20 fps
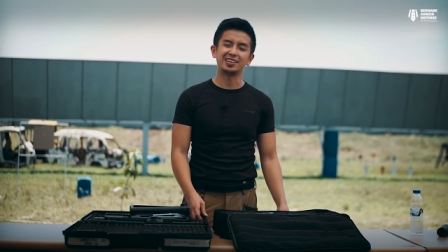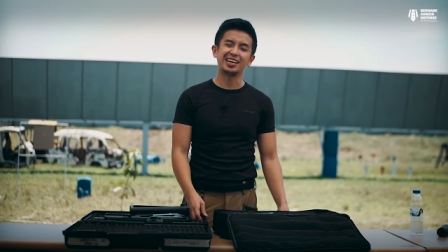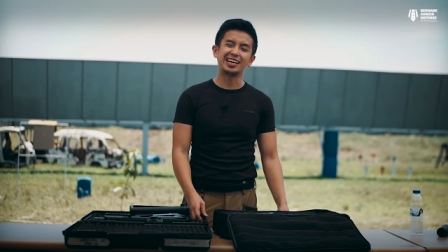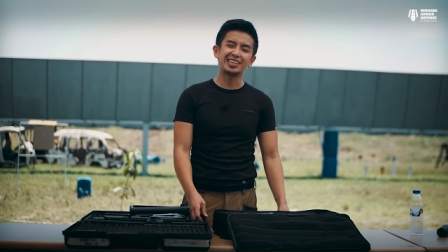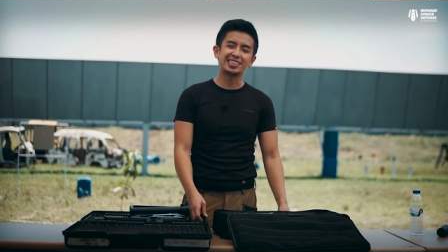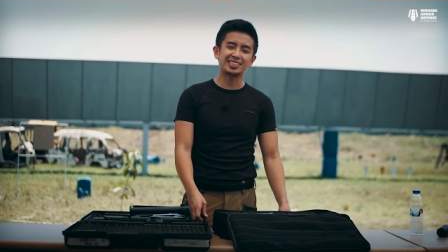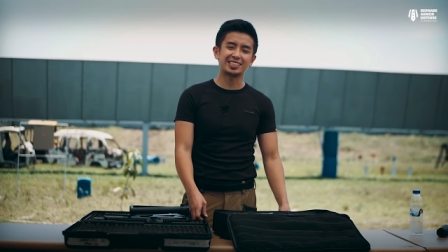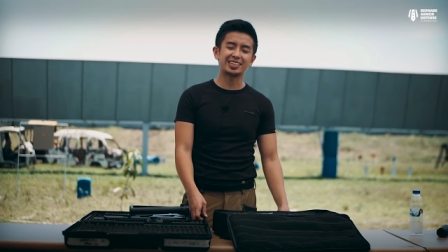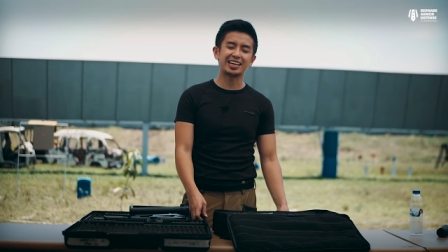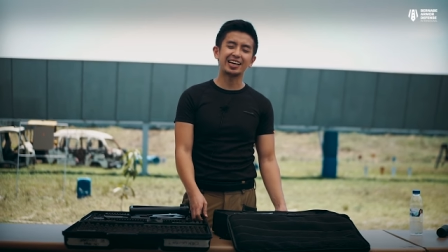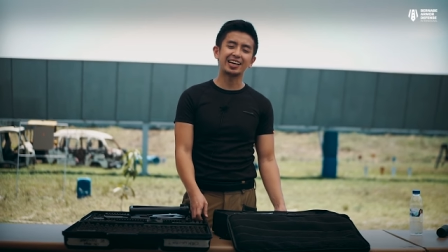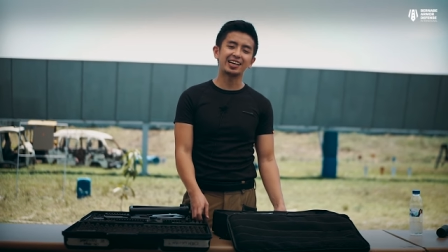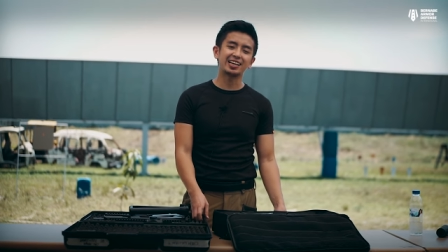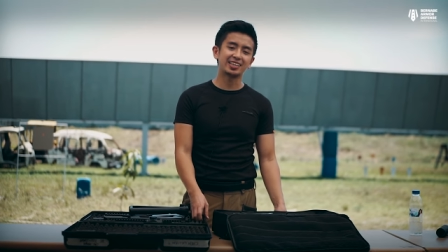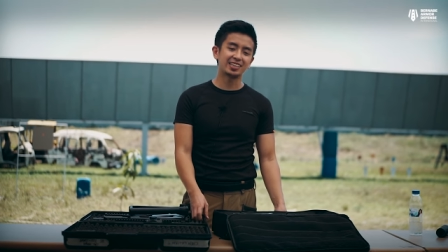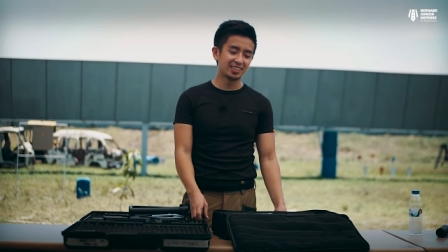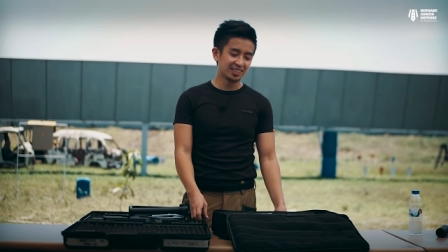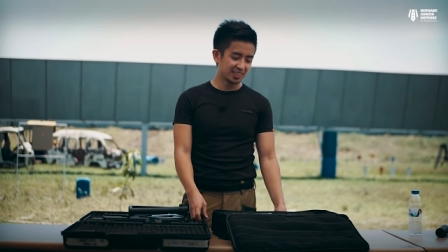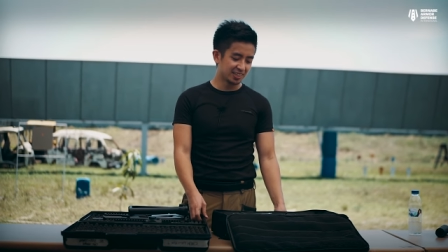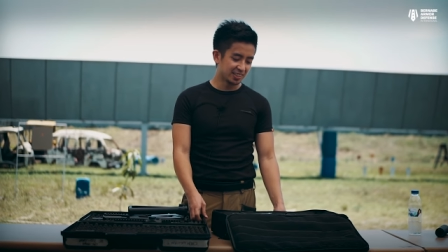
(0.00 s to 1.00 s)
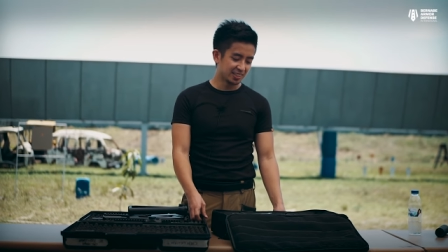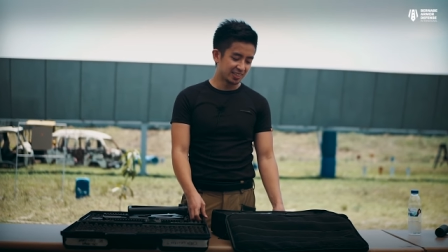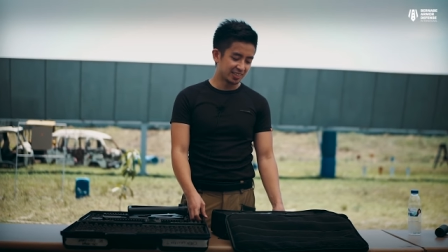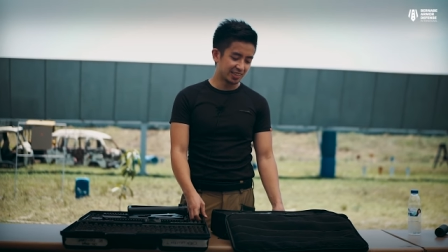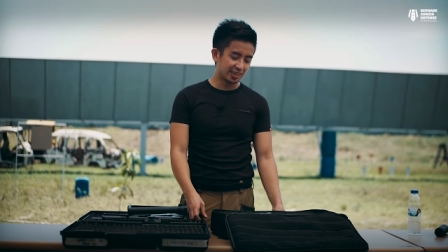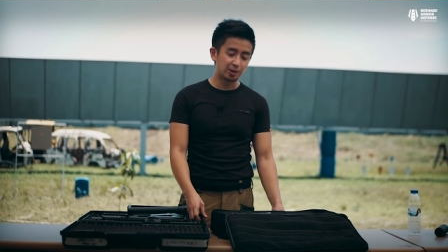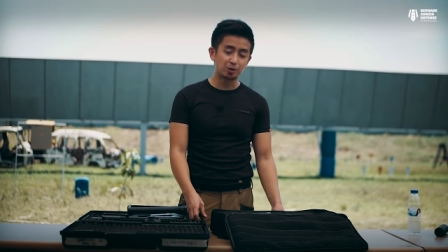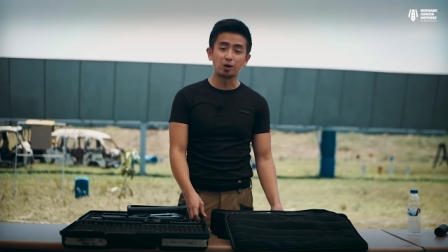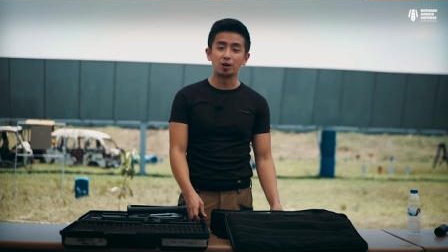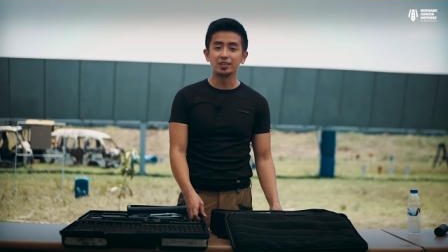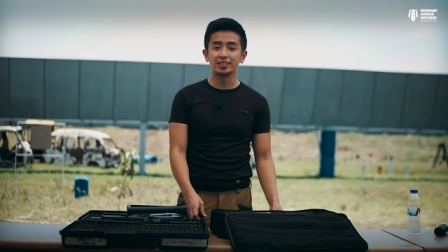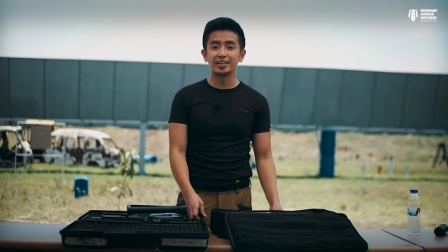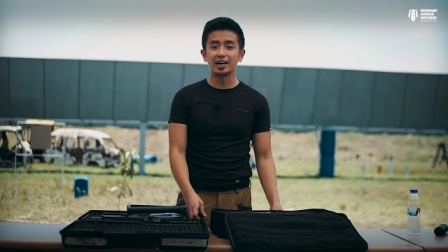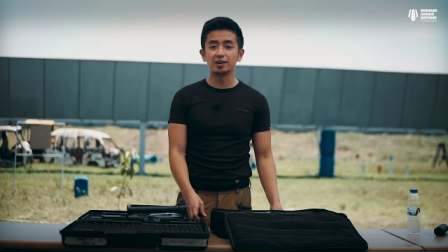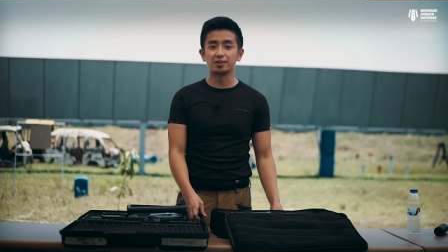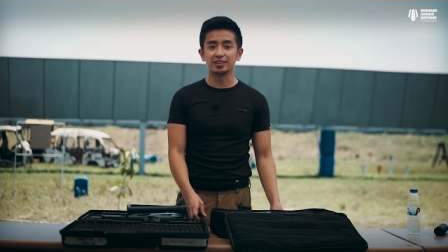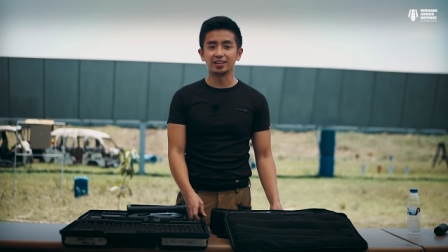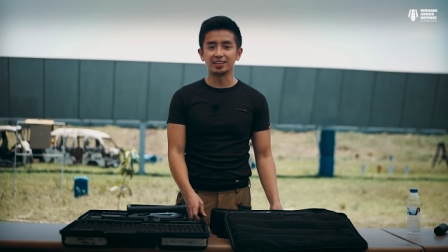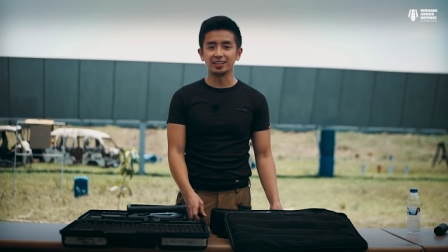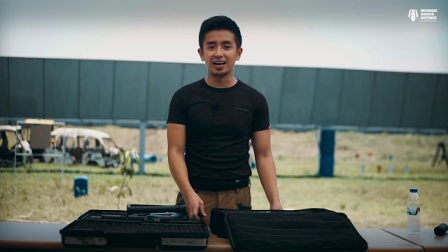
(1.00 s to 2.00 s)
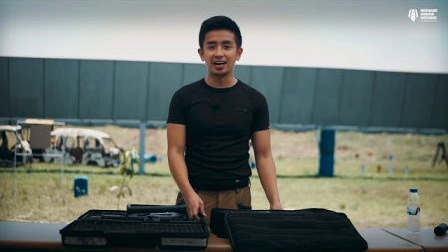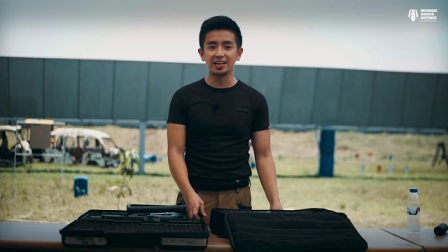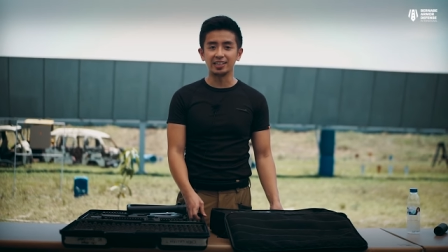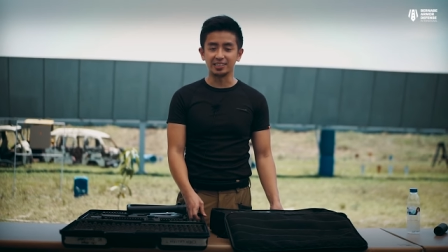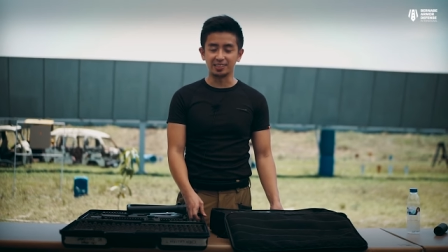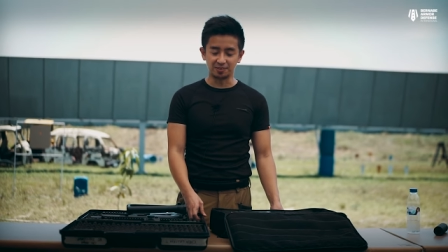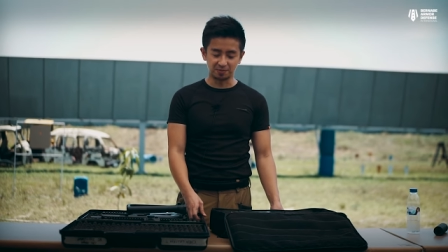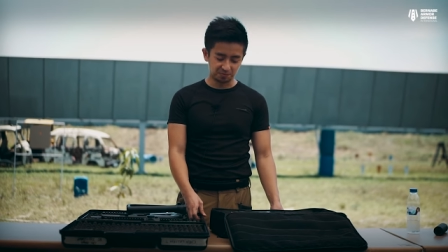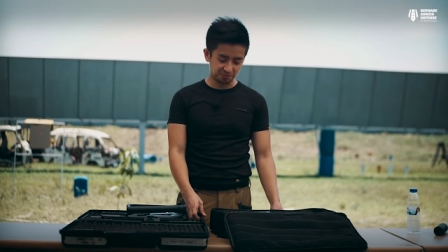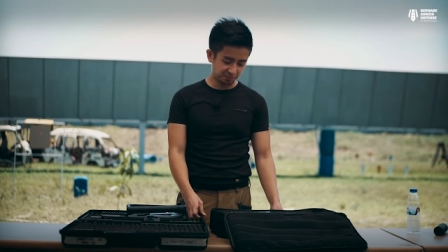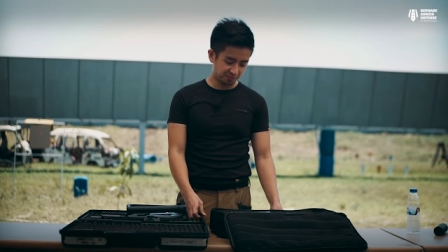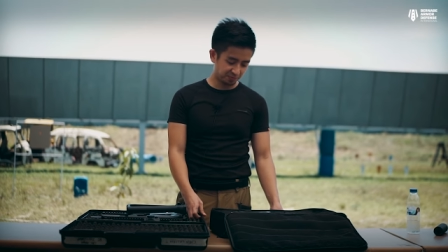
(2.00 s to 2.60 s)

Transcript: H K later on down the line.